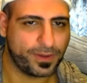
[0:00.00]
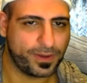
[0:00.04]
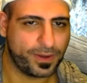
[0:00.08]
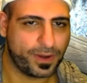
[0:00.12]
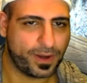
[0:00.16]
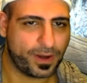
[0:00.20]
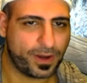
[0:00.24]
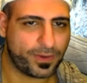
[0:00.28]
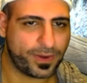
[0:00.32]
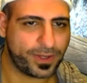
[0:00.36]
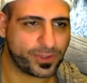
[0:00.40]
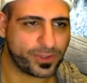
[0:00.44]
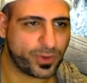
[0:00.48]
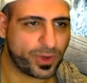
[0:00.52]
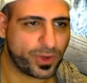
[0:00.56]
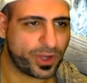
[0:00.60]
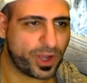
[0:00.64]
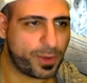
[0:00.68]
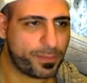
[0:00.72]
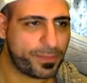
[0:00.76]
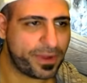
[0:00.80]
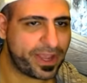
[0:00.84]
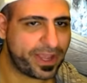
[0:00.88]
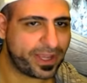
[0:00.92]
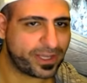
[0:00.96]
Alright, so I got
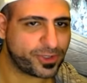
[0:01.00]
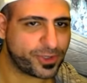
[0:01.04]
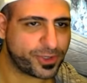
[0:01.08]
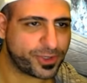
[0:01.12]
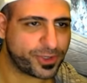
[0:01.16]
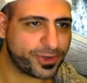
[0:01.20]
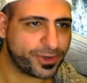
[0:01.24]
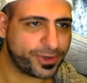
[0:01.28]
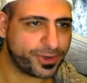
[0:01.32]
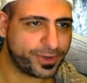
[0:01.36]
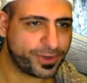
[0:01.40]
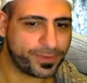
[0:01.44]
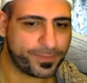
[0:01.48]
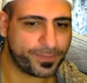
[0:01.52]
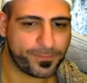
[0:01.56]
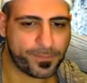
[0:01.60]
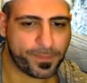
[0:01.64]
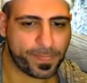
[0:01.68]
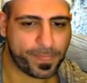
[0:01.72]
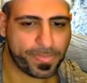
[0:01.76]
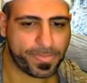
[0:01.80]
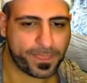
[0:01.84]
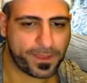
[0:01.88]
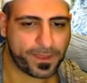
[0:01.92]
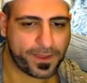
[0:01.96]
my extra turn.
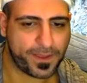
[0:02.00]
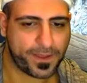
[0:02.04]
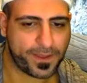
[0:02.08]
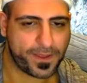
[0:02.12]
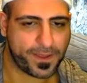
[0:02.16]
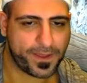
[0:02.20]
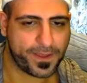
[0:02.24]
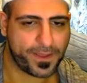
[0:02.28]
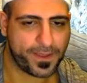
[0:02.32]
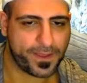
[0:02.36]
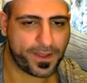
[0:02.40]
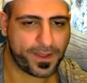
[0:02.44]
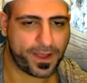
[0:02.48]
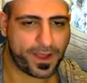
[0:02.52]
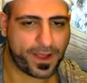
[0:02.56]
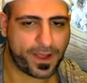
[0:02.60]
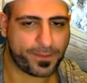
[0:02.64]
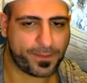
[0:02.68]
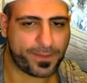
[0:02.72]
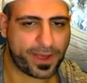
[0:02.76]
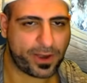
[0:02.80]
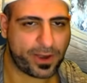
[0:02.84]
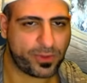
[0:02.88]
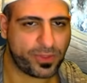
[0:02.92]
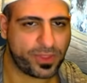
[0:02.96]

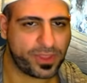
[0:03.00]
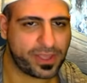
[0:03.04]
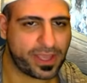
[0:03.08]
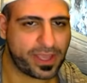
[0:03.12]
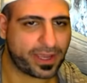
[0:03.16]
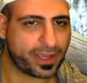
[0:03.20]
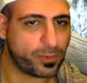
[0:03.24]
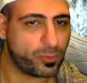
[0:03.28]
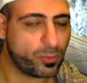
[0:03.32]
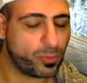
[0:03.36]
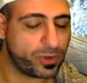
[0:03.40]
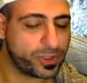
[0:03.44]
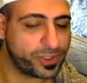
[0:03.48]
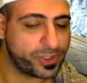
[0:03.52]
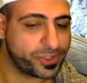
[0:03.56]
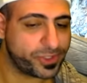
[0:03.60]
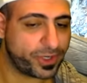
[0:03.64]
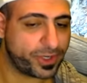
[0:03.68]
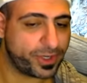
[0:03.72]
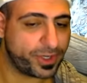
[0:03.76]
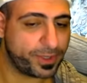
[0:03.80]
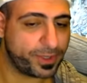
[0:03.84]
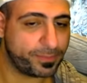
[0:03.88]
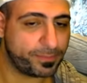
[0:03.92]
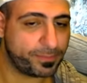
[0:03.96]
I don't think I can one-shot
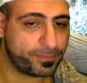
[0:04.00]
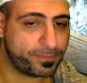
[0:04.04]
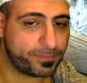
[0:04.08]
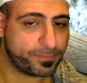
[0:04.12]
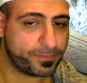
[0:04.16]
him,